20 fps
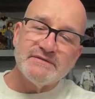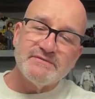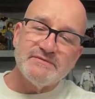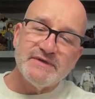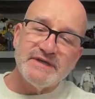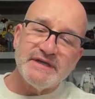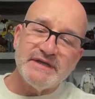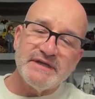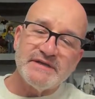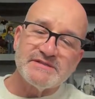
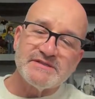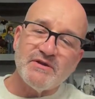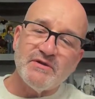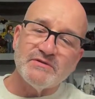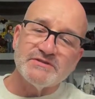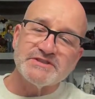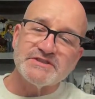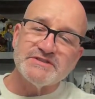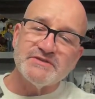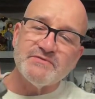where his
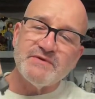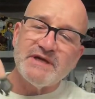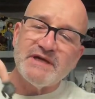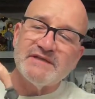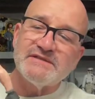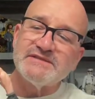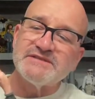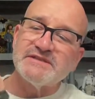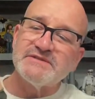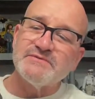holster
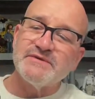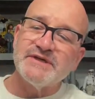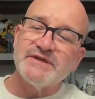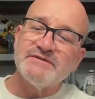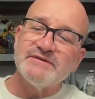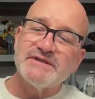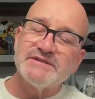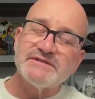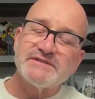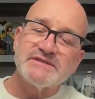was and
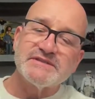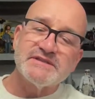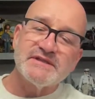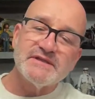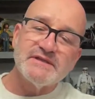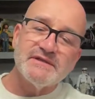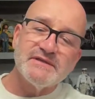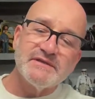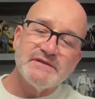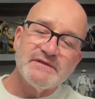where his
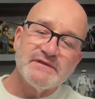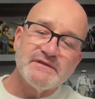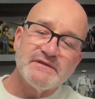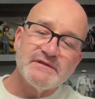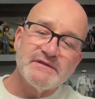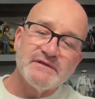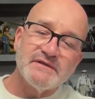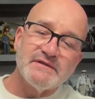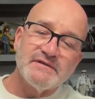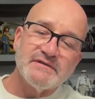
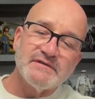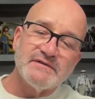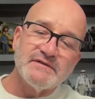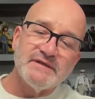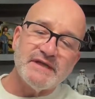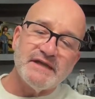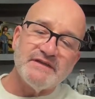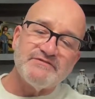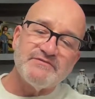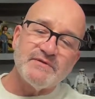
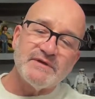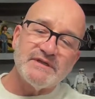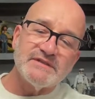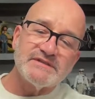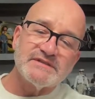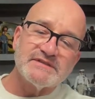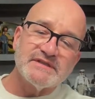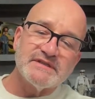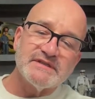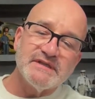knife
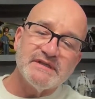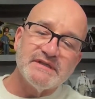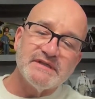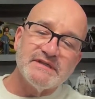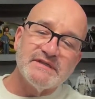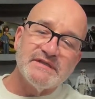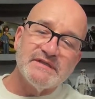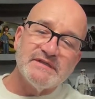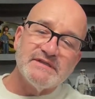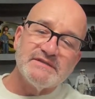was.
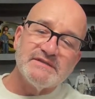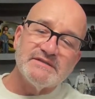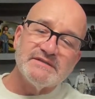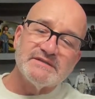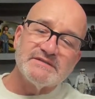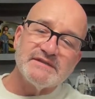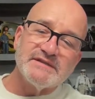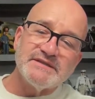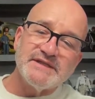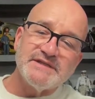
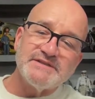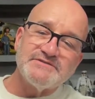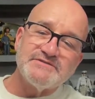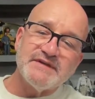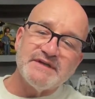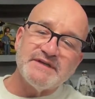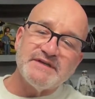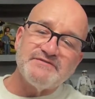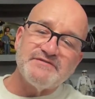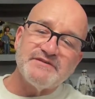So he's
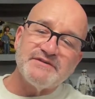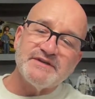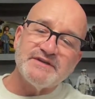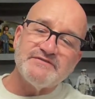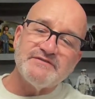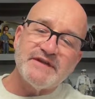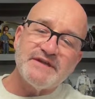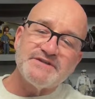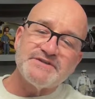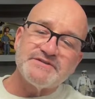ready for
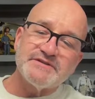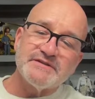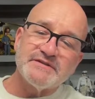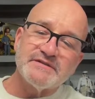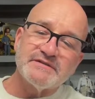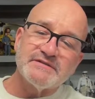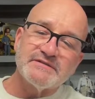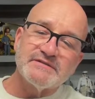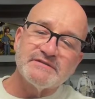adventure.